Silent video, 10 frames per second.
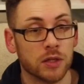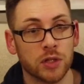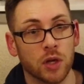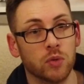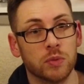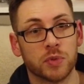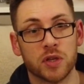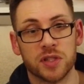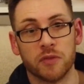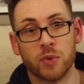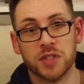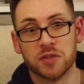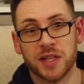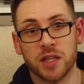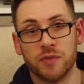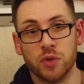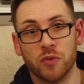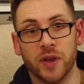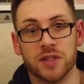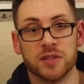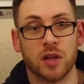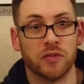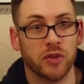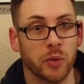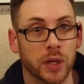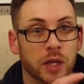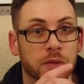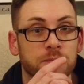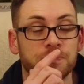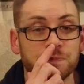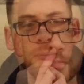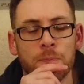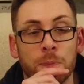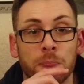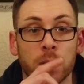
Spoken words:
No, because otherwise it'll take over your face and start following you.